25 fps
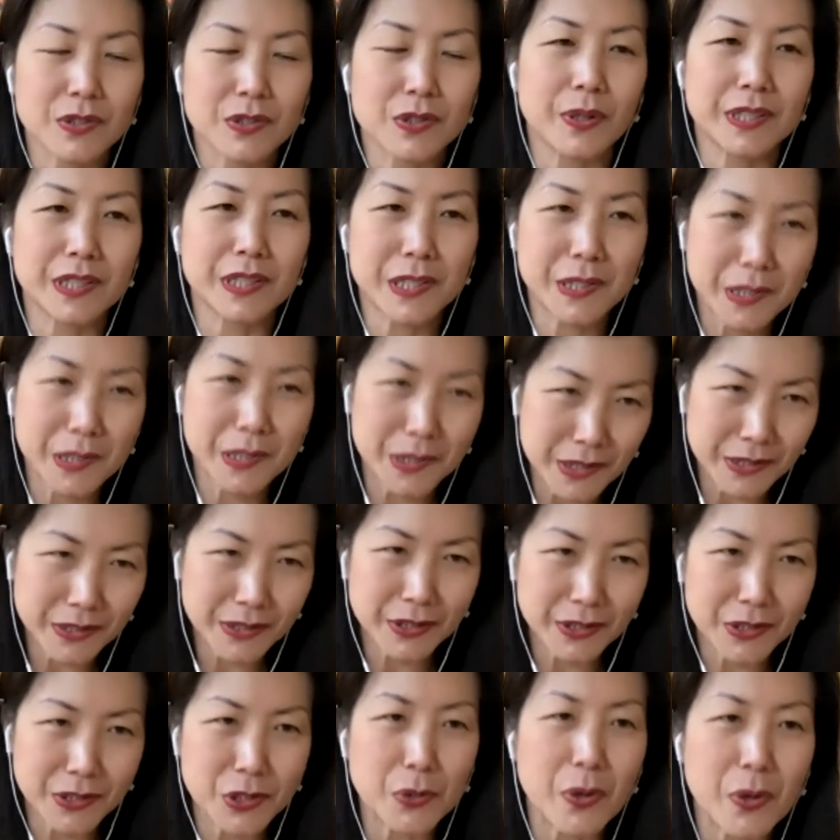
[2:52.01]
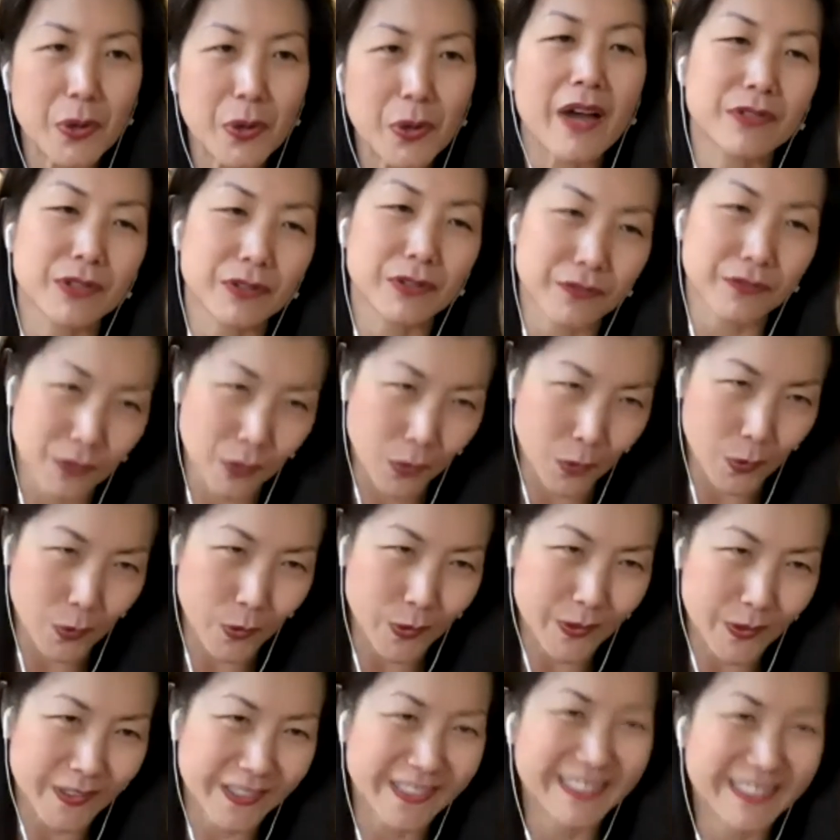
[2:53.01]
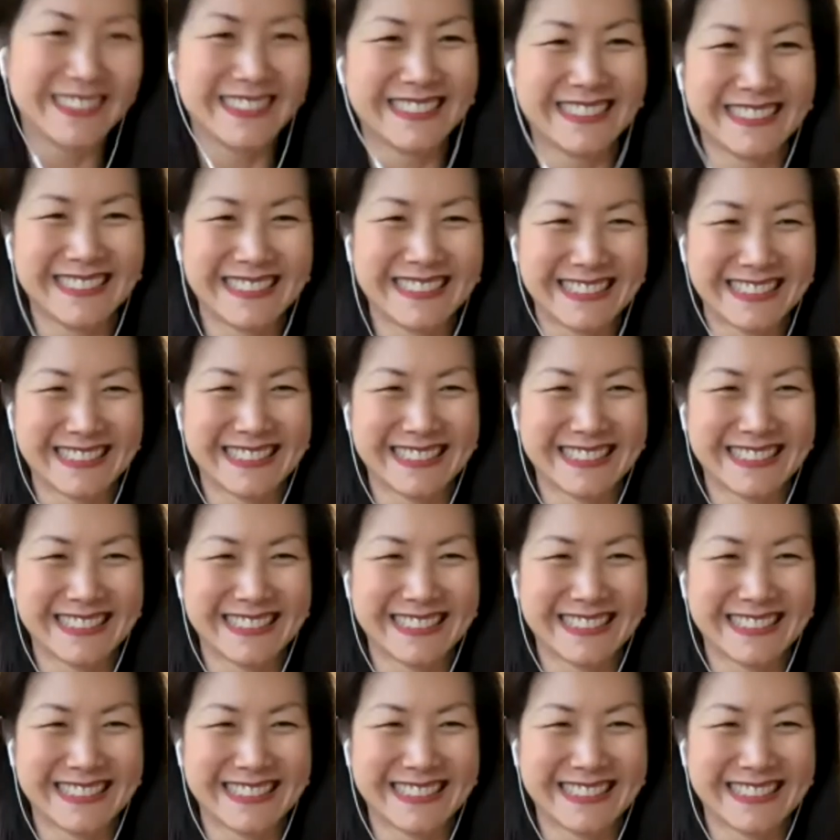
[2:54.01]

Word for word: So Anina, you have the floor.